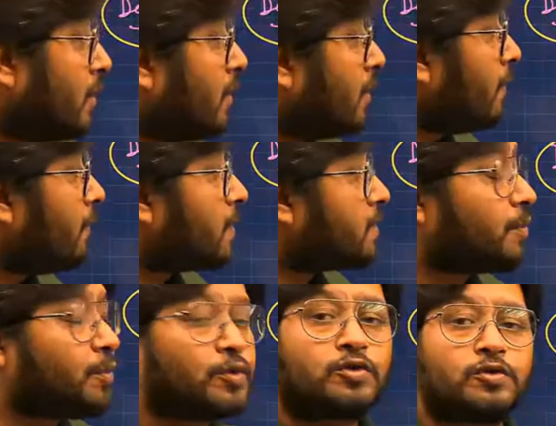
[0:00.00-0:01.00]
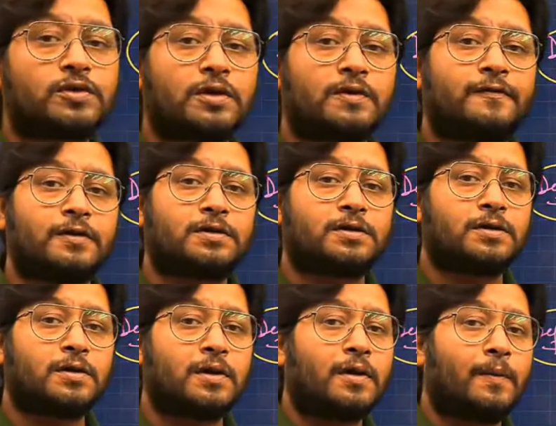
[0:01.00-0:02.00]
We are supposed to first
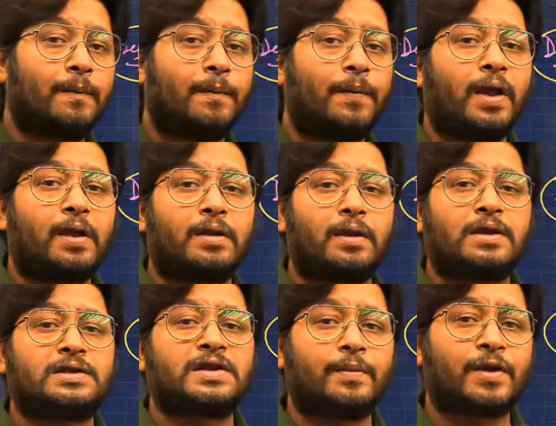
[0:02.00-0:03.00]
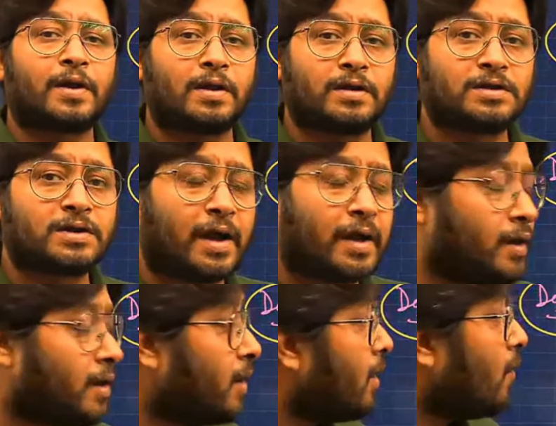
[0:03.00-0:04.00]
make the examiner understand
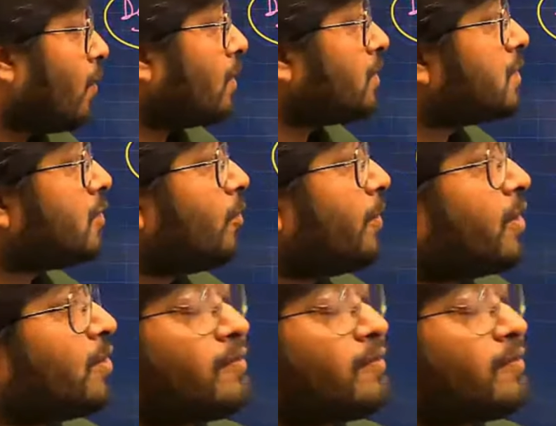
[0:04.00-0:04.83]
what is the domain of this